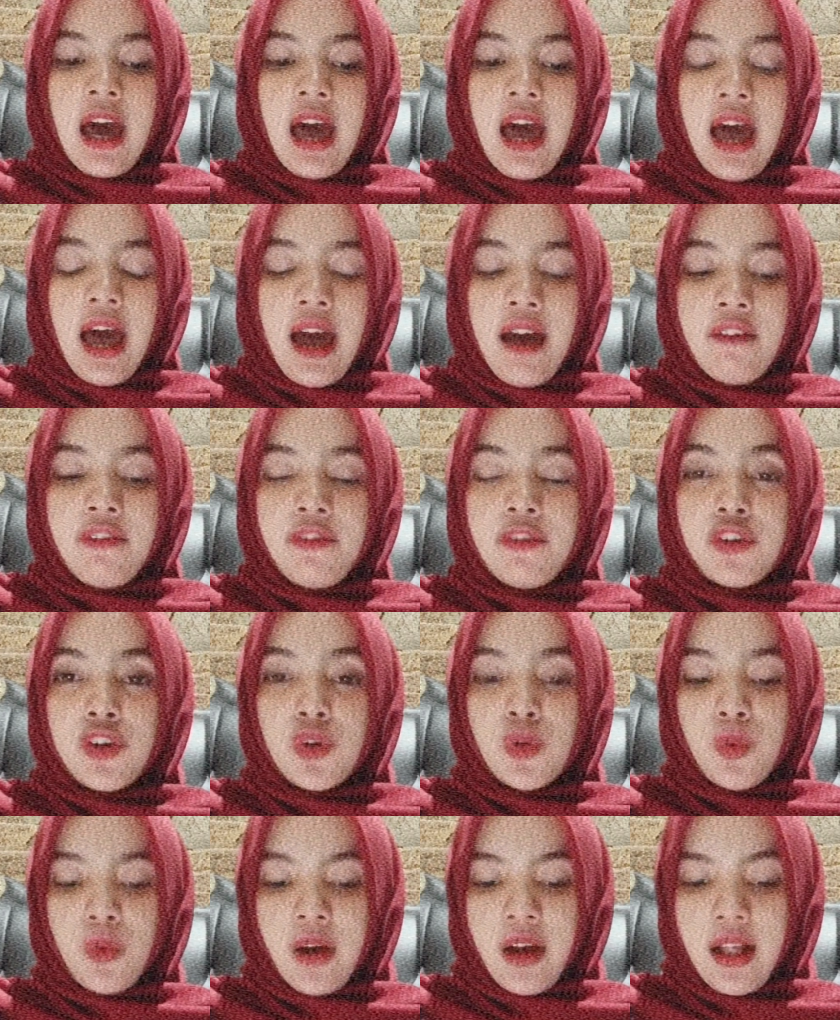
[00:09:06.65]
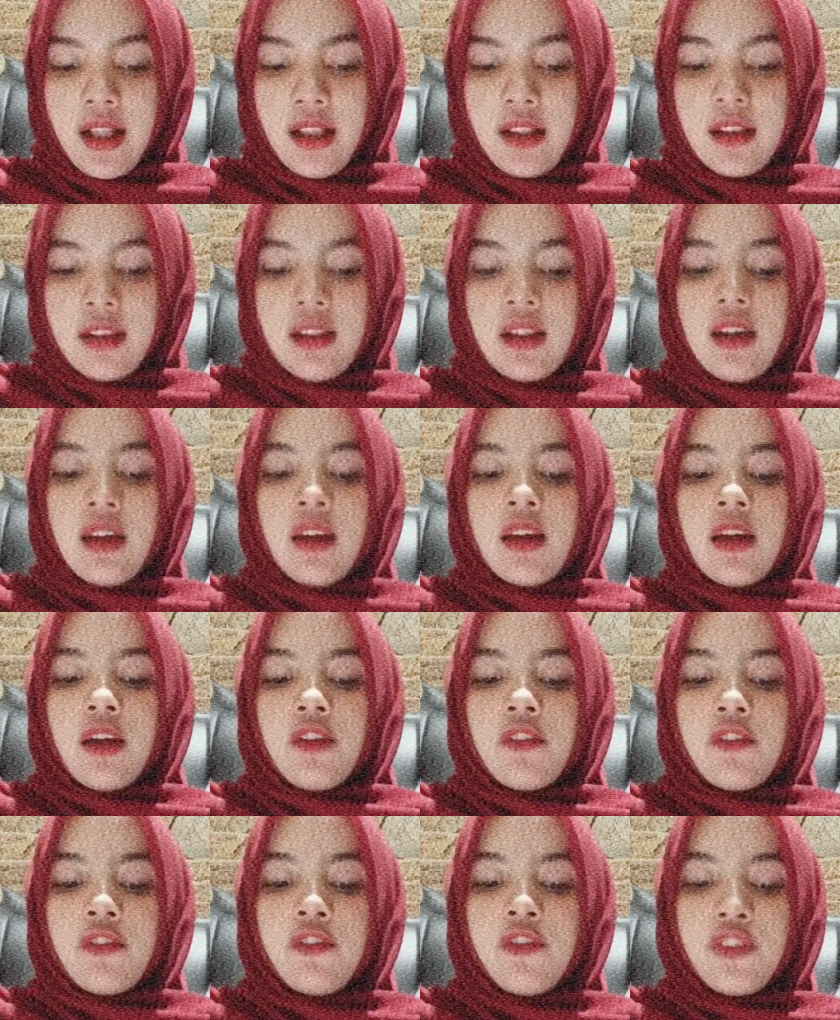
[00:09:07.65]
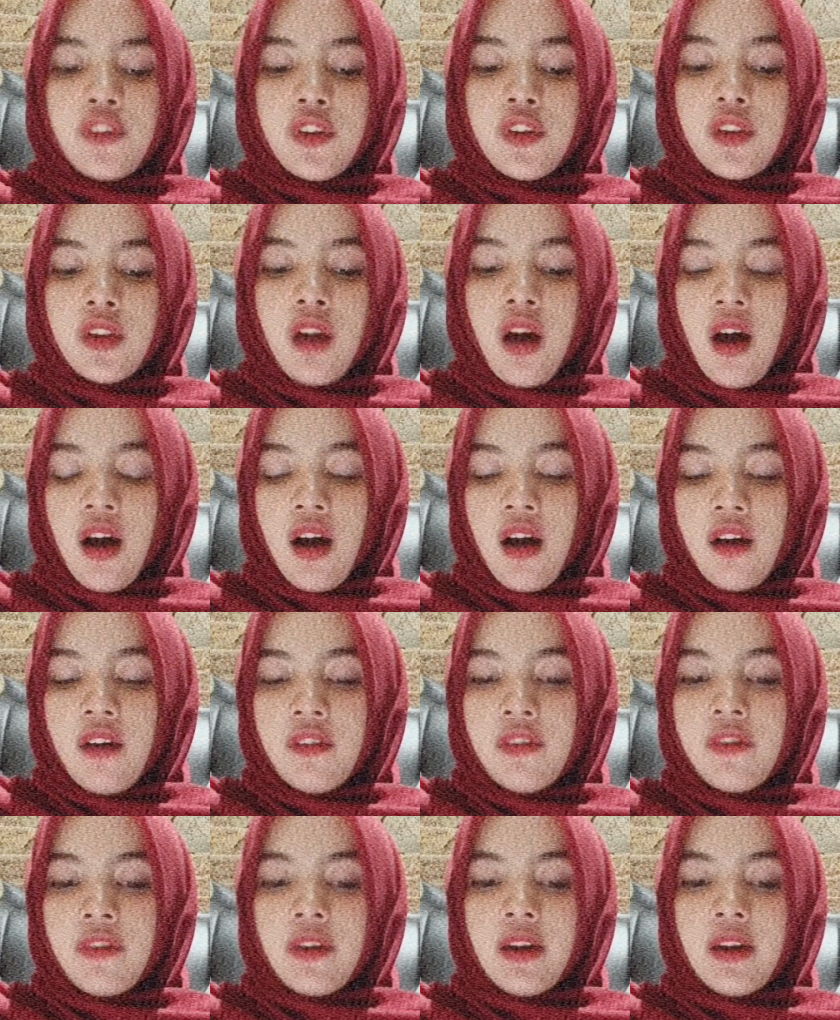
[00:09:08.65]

ful, full of,